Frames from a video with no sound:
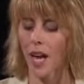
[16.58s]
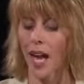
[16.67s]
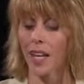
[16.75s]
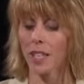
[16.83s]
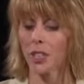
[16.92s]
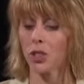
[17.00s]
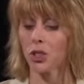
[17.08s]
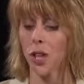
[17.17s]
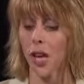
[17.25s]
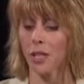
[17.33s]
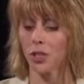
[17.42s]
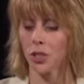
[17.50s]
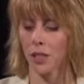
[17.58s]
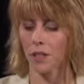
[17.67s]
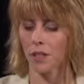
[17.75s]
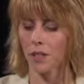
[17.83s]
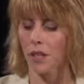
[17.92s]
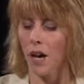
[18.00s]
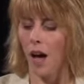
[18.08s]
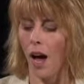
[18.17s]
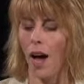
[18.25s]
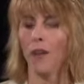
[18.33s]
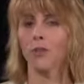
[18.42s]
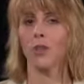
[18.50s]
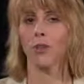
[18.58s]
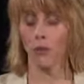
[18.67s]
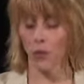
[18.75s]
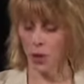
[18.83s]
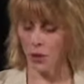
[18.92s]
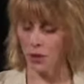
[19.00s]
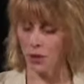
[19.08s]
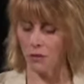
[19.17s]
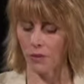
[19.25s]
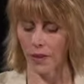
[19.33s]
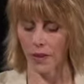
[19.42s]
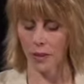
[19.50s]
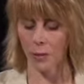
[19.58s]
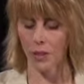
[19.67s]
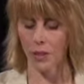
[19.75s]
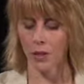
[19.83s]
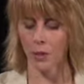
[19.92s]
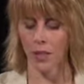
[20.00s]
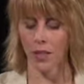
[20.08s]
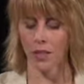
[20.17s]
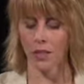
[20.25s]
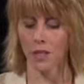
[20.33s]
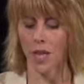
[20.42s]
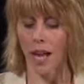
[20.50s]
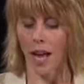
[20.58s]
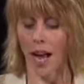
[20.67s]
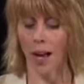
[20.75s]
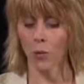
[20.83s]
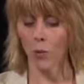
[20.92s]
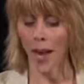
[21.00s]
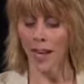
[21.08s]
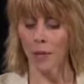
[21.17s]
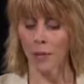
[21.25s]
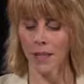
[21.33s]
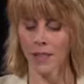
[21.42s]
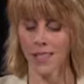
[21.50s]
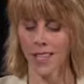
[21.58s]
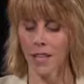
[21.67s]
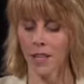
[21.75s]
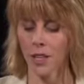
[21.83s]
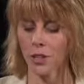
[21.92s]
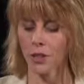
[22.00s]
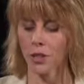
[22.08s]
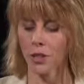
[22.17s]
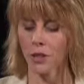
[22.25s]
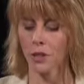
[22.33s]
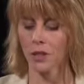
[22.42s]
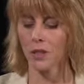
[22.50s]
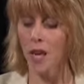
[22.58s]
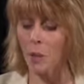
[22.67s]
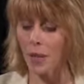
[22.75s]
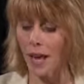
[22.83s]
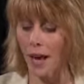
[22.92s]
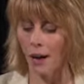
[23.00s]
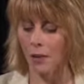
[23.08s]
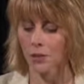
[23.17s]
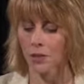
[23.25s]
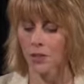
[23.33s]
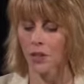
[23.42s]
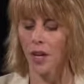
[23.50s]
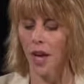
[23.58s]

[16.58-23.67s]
and exchanges of deferred variable annuities and recommended initial sub-account